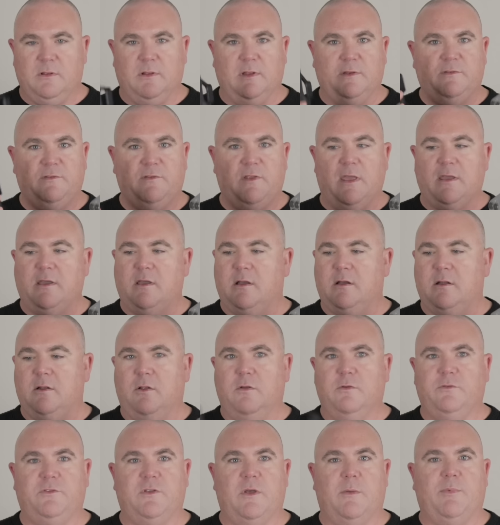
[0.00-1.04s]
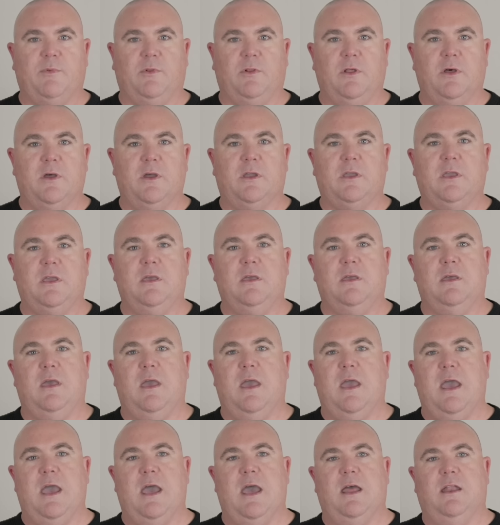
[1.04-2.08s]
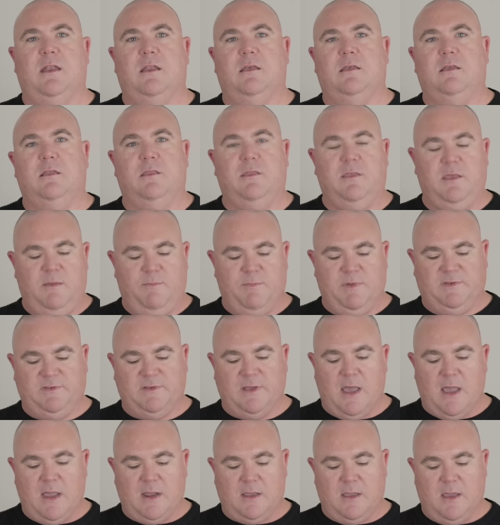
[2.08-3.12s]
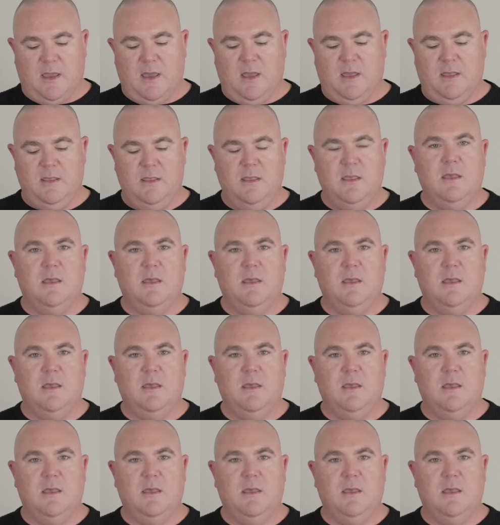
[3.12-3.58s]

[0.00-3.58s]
let's take a close-up look at the Pitaka